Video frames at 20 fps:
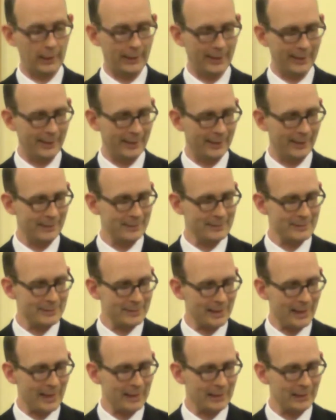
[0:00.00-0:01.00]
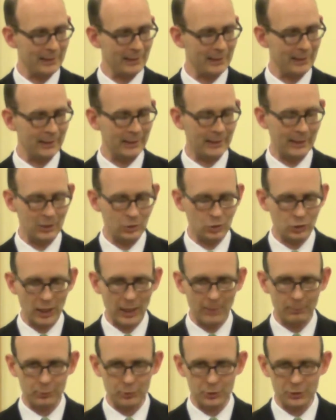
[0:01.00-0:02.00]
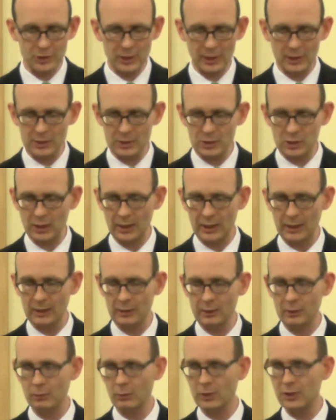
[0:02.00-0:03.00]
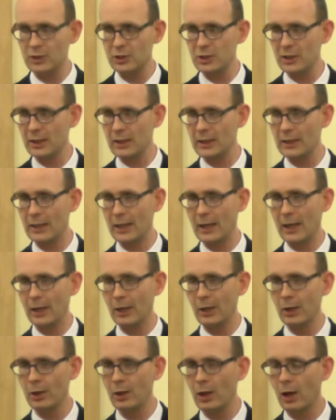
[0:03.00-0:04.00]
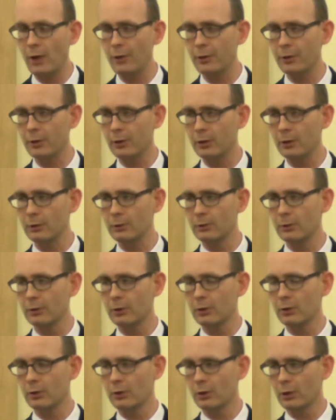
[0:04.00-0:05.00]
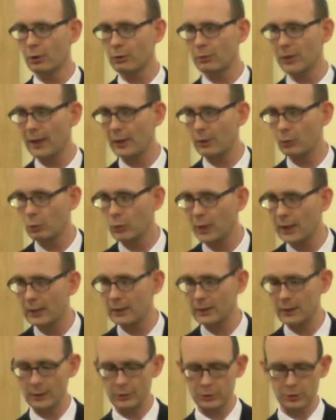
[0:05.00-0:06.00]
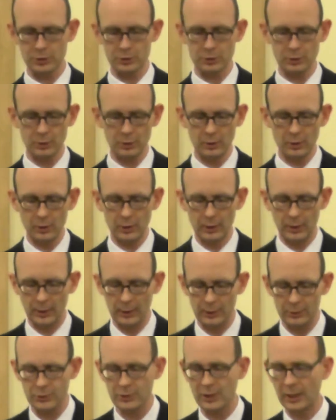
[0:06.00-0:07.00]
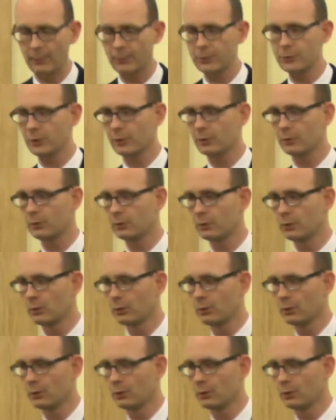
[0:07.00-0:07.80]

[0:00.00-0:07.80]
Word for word: And sadly, in chapter 16, we see another great weakness in Samson,